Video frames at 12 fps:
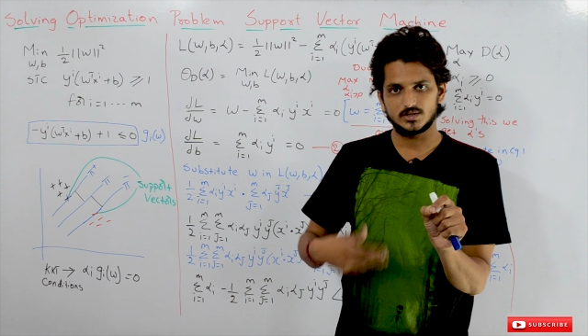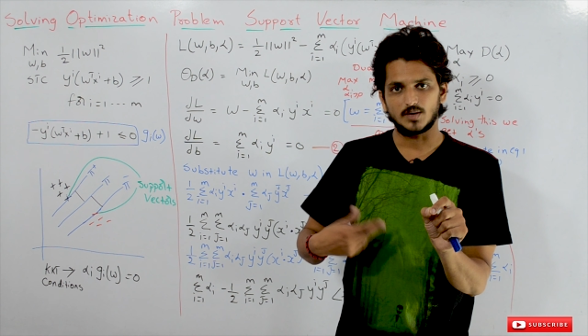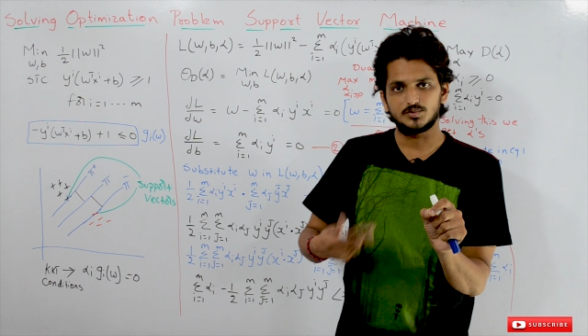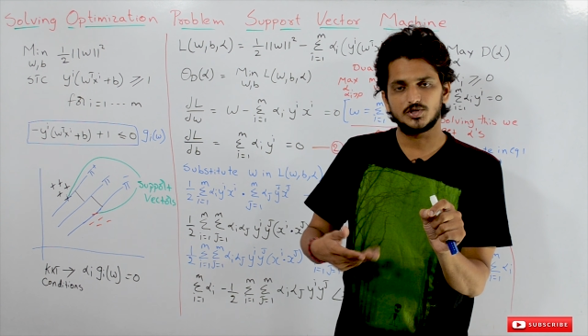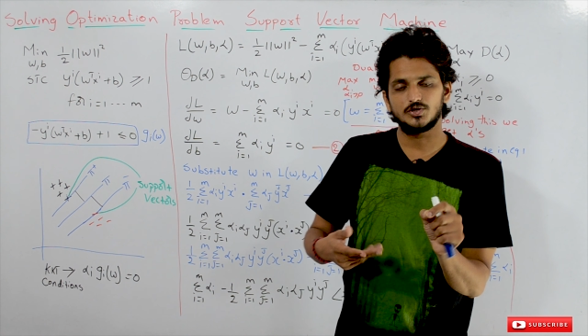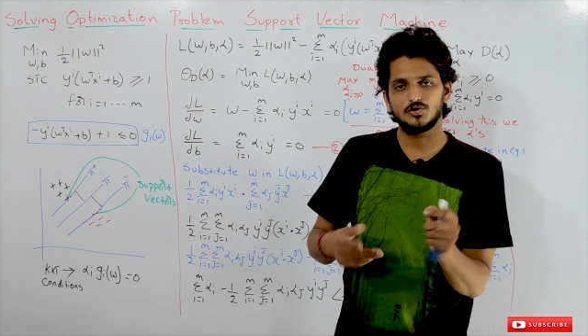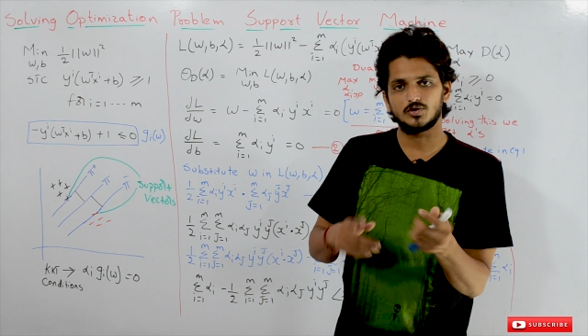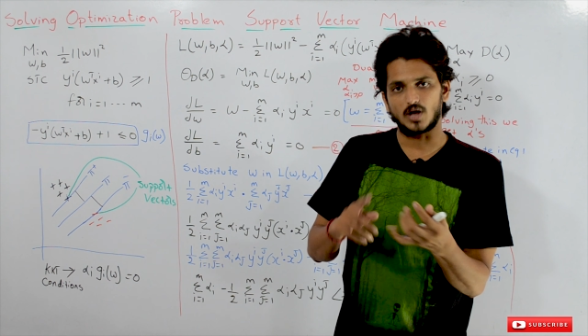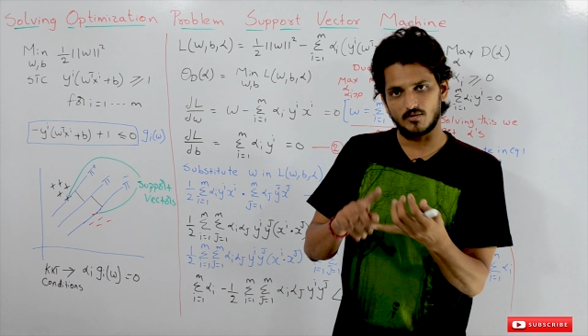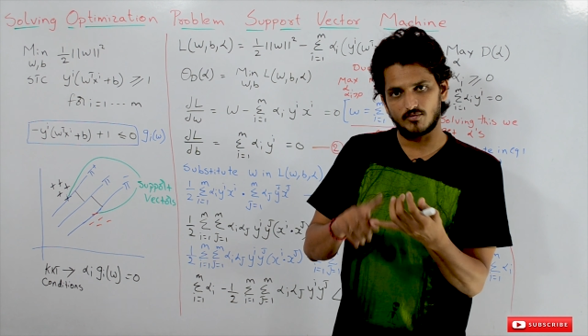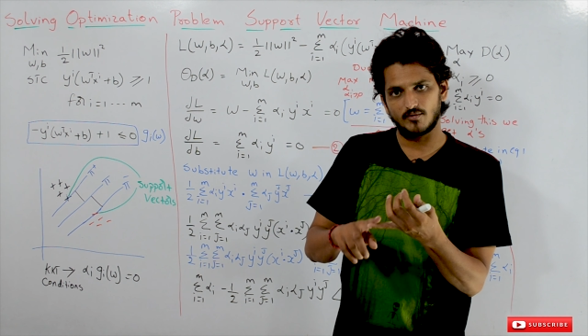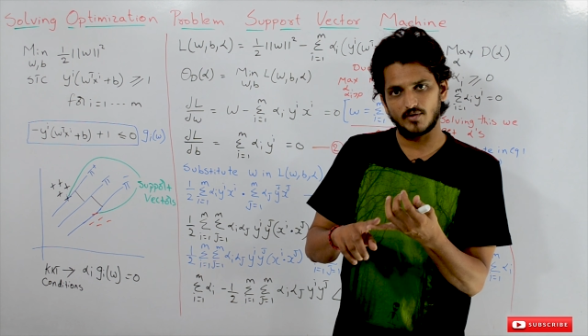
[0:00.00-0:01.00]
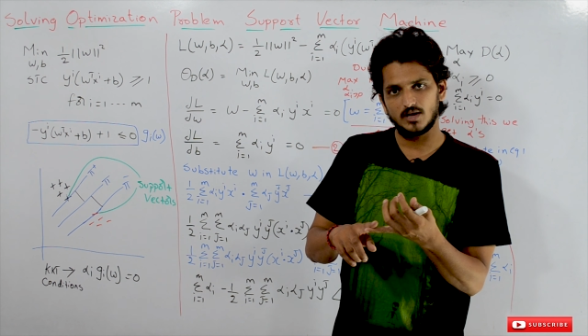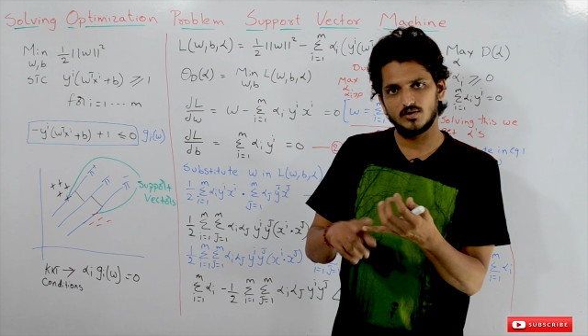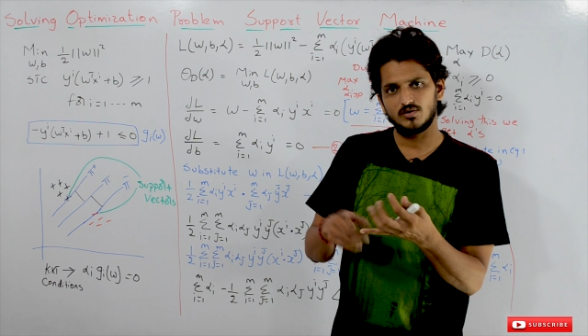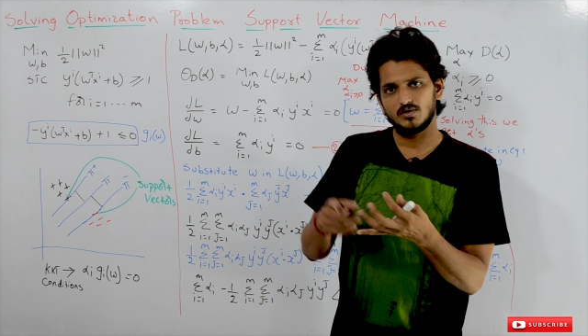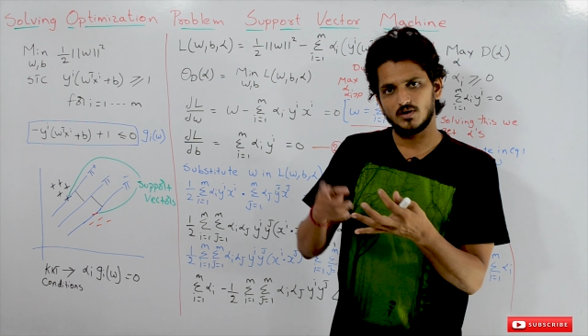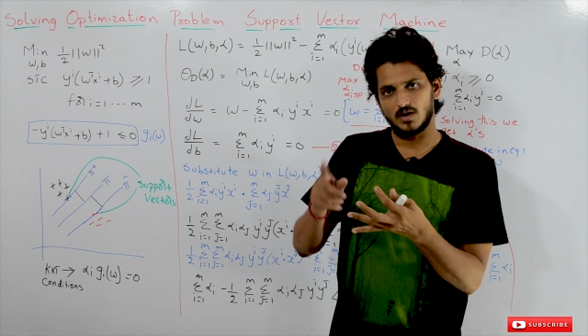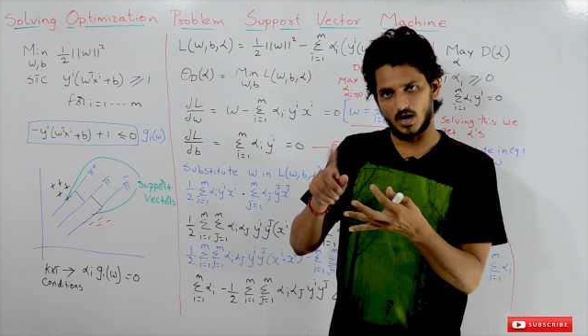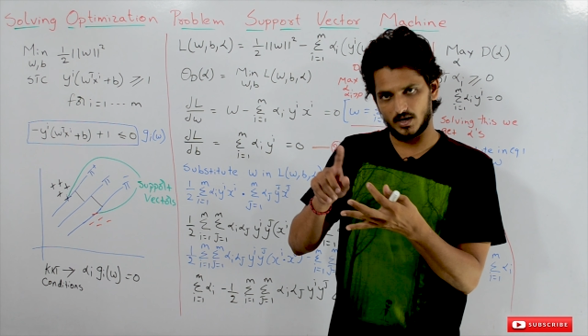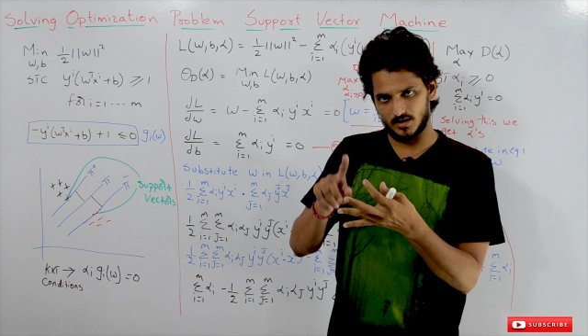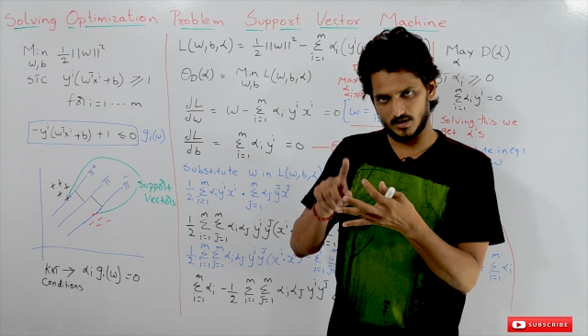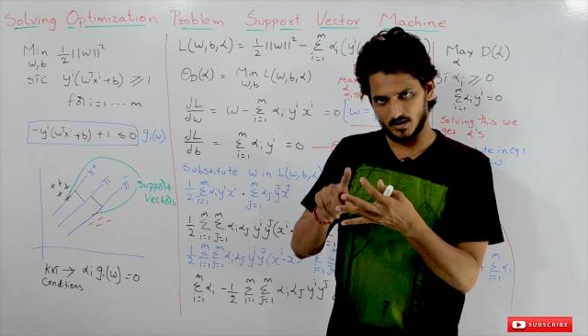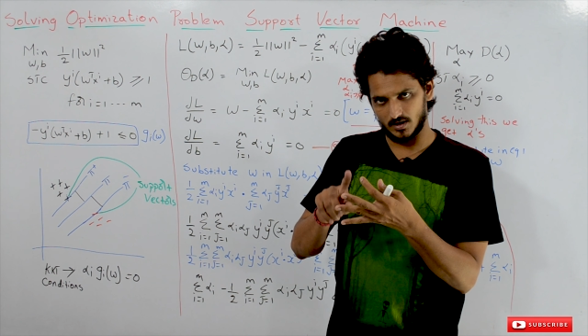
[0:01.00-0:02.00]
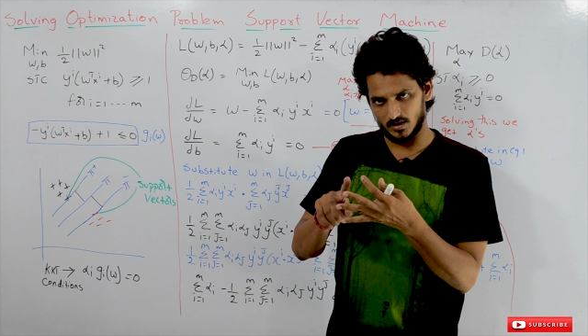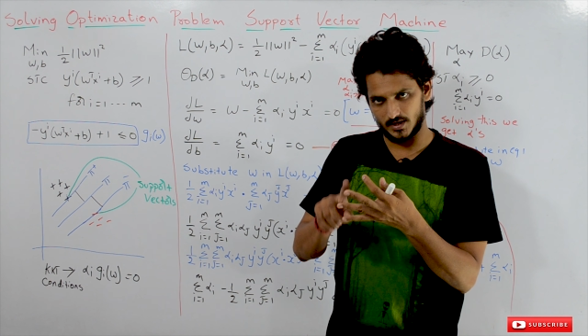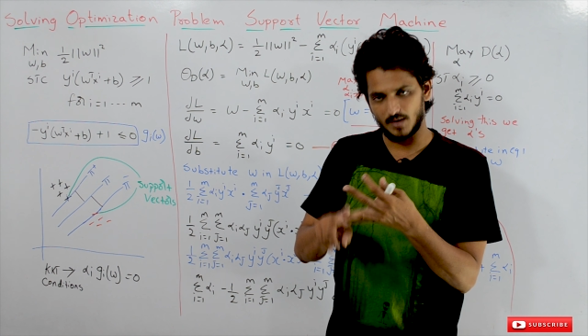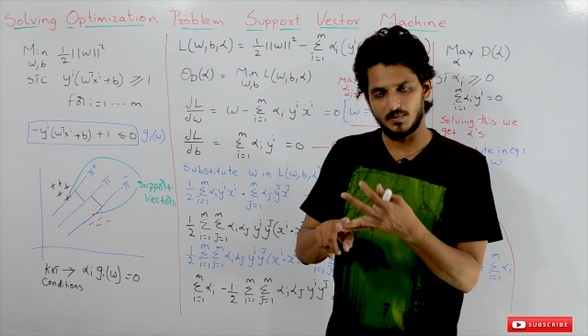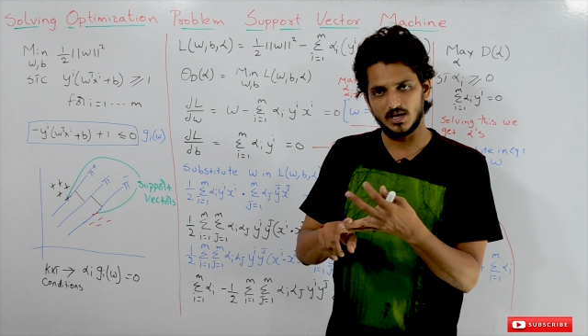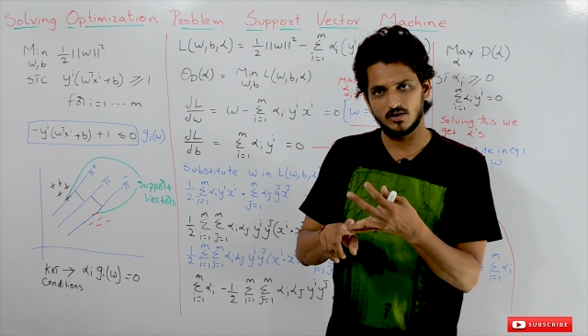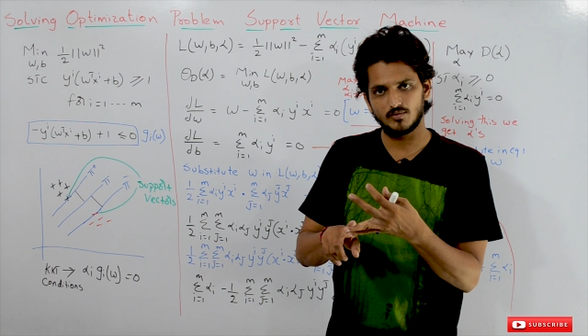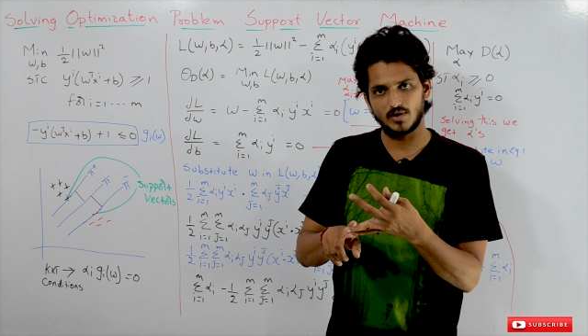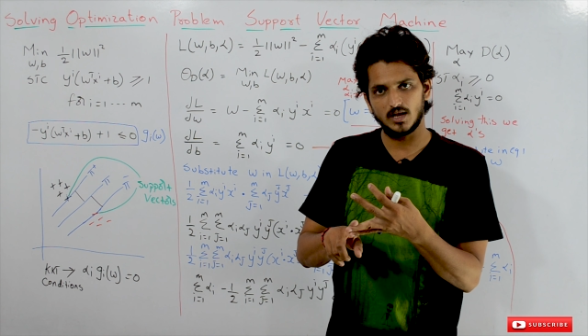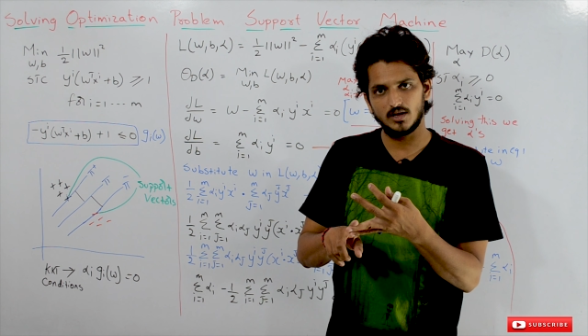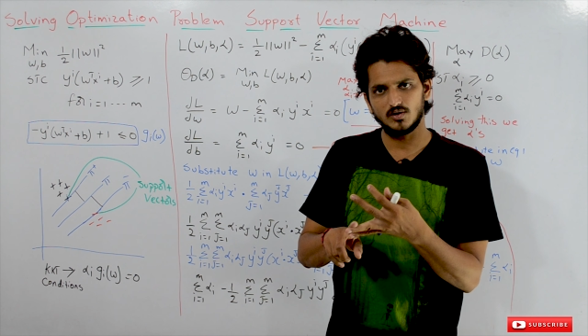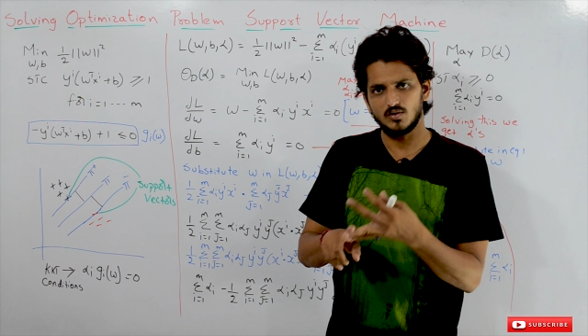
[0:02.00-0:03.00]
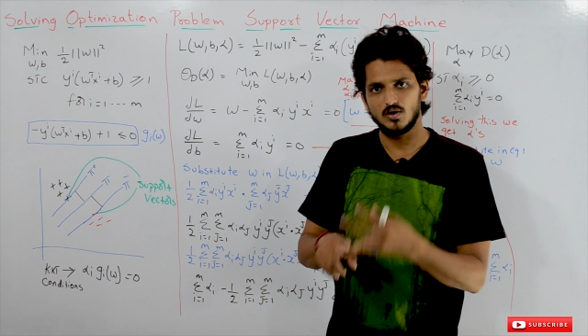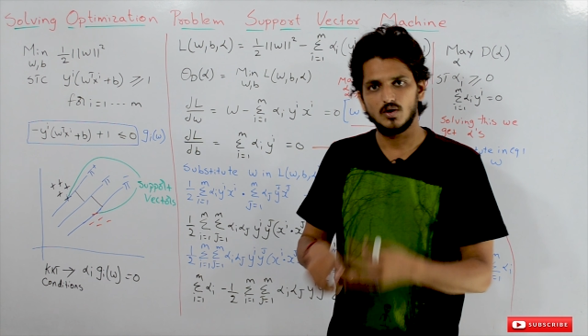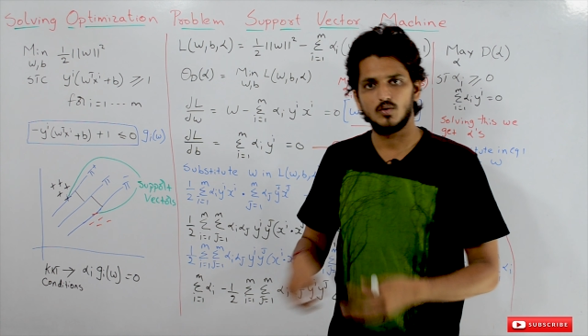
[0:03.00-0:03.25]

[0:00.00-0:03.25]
substitute alpha value and uh, W value.